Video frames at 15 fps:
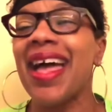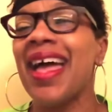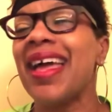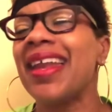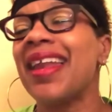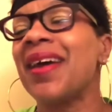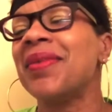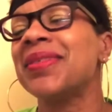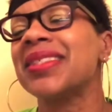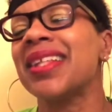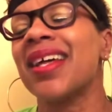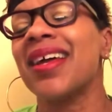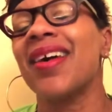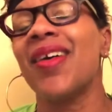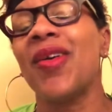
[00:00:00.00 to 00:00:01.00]
And I was
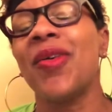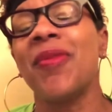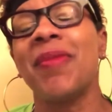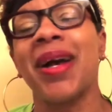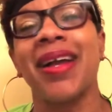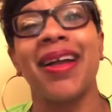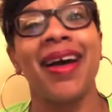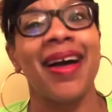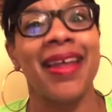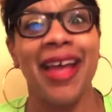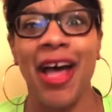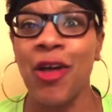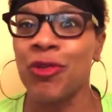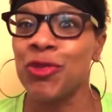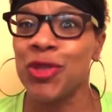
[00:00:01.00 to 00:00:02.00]
like, oh my God,
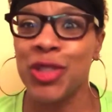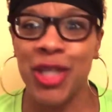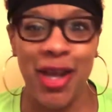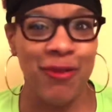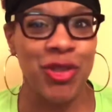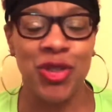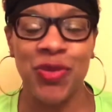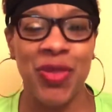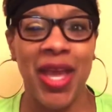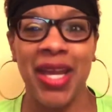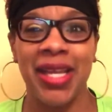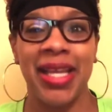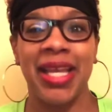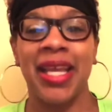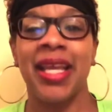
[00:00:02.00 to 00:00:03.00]
I'll never do that
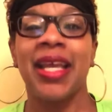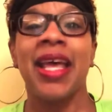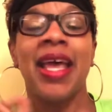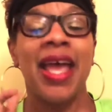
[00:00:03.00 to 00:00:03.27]
again.